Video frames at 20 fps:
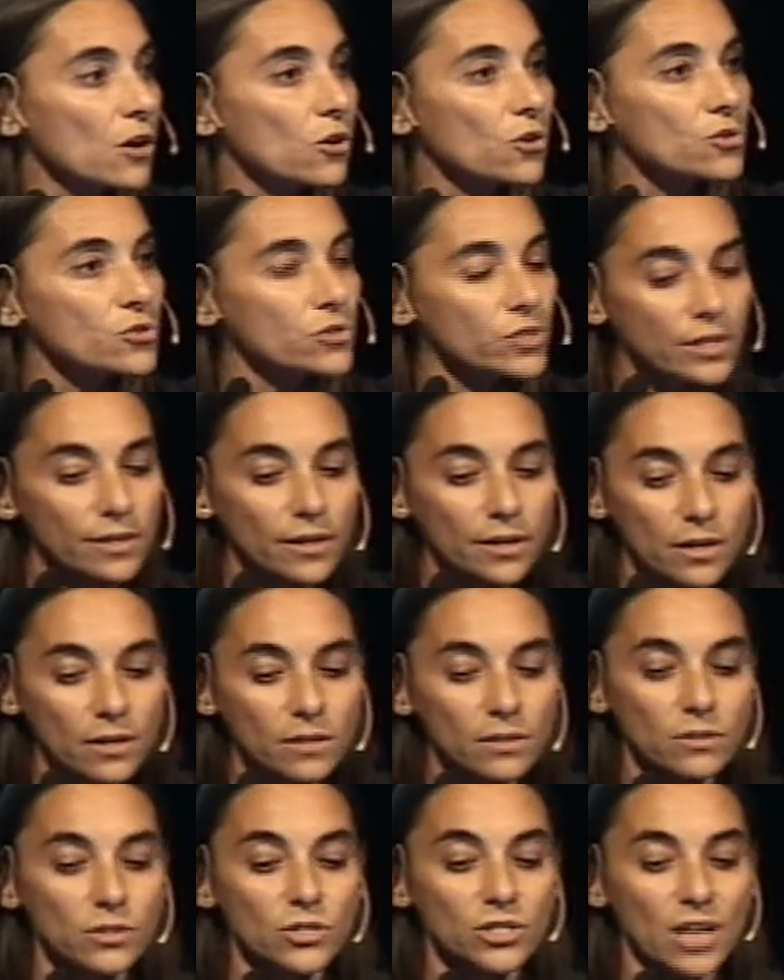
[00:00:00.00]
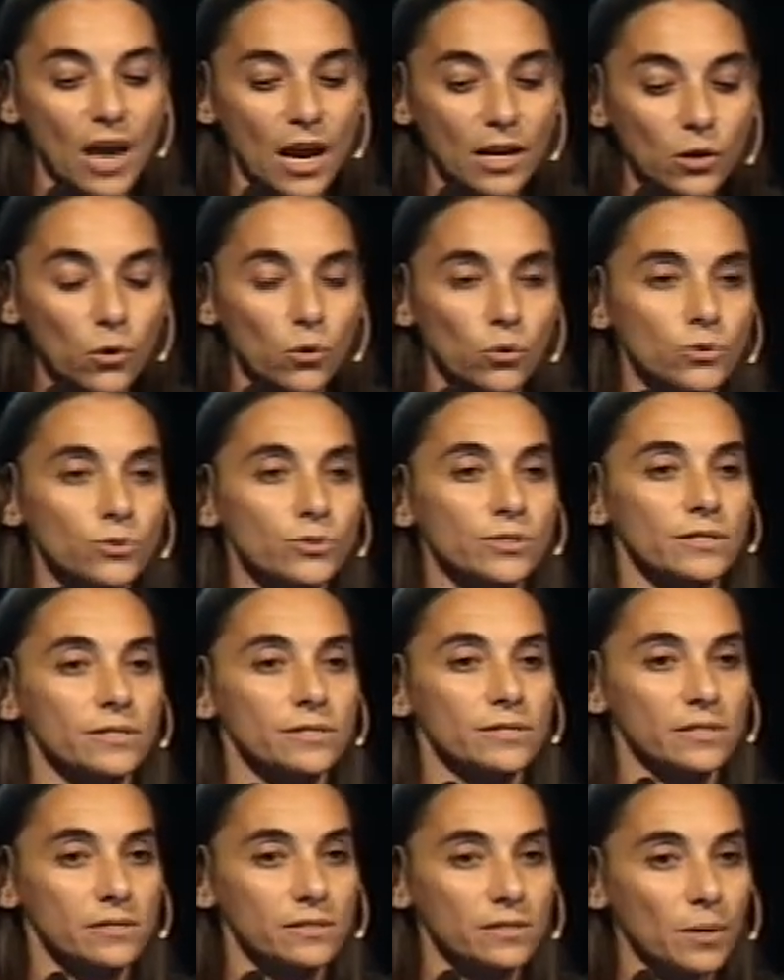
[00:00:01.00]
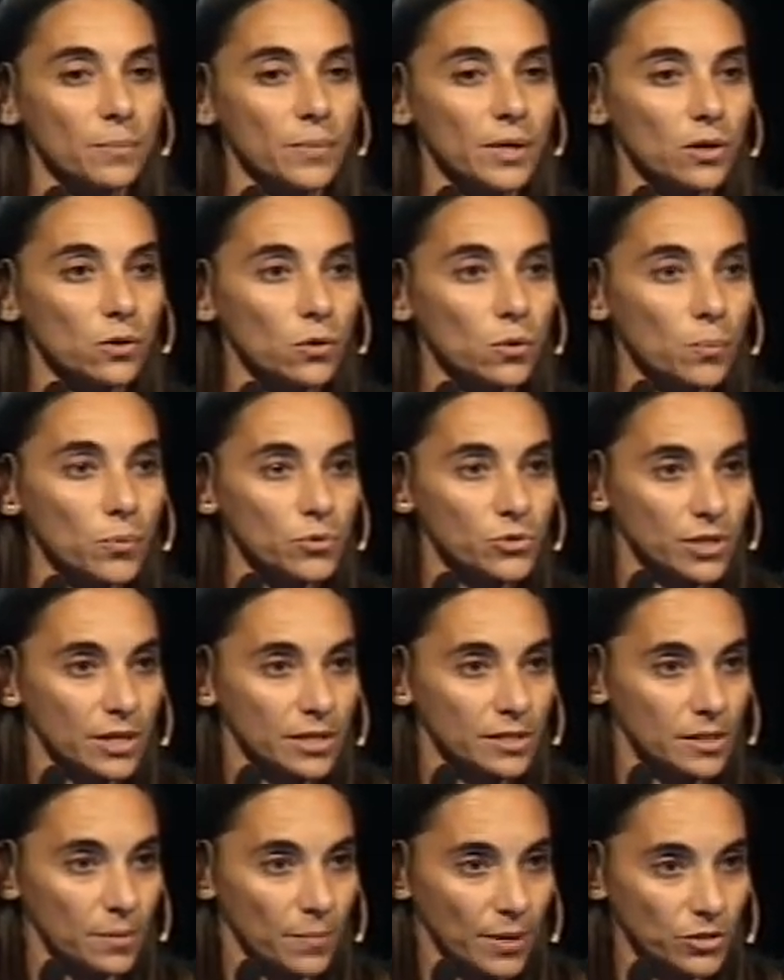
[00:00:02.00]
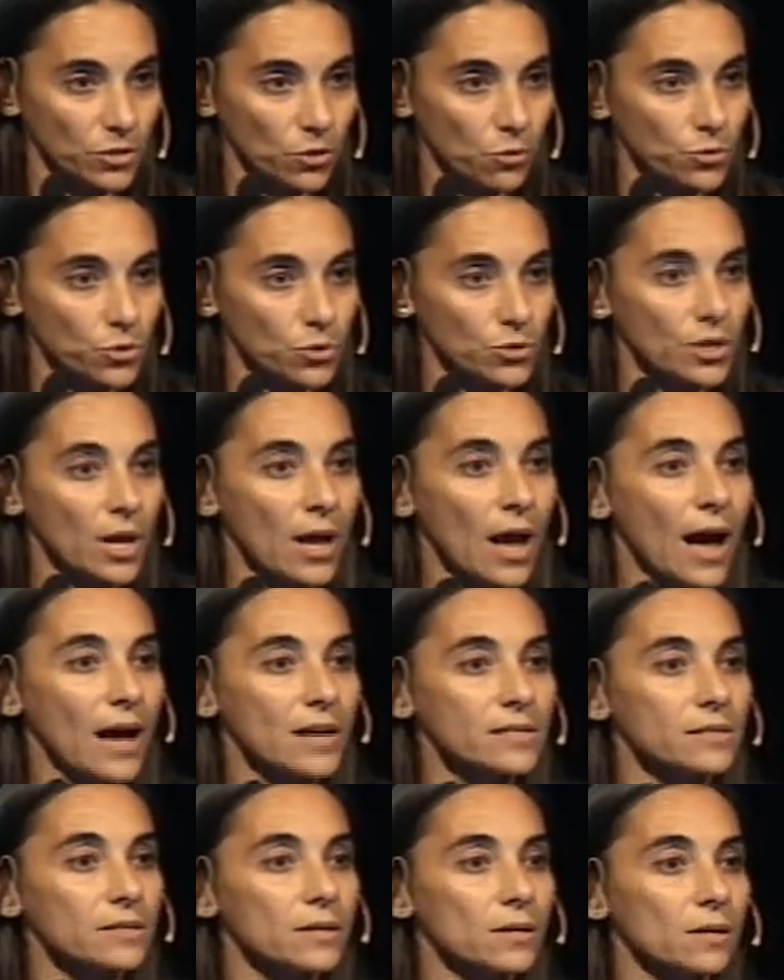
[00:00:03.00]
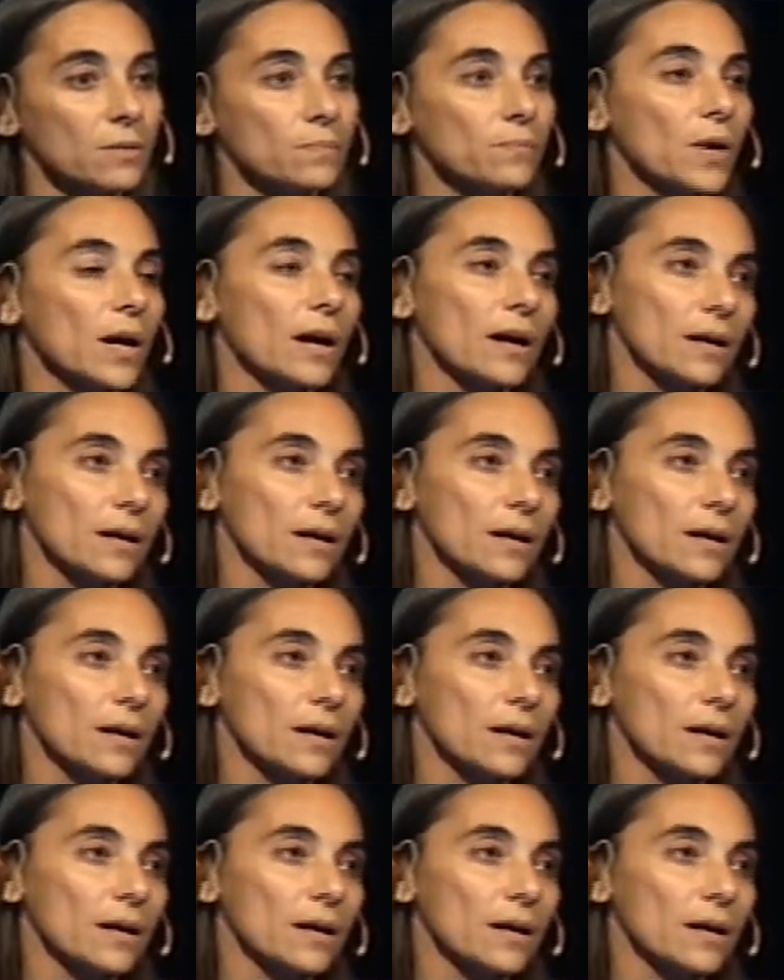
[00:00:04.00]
considered childhood systemic lupus erythematosus as the